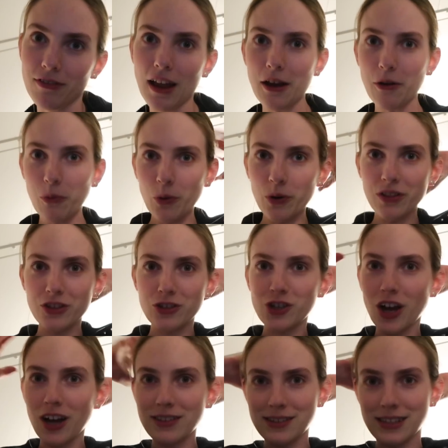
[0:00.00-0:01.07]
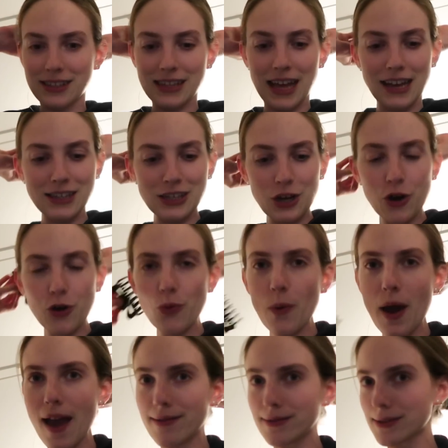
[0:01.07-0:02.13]
Like, what are the chances? That is
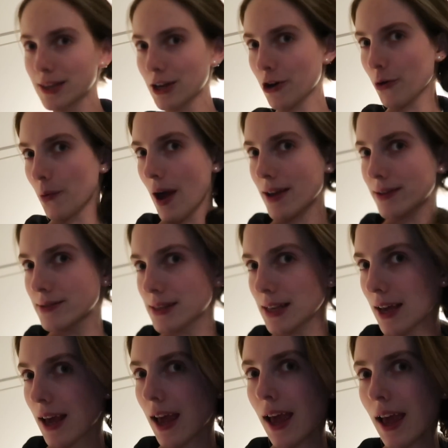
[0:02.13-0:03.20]
crazy, crazy.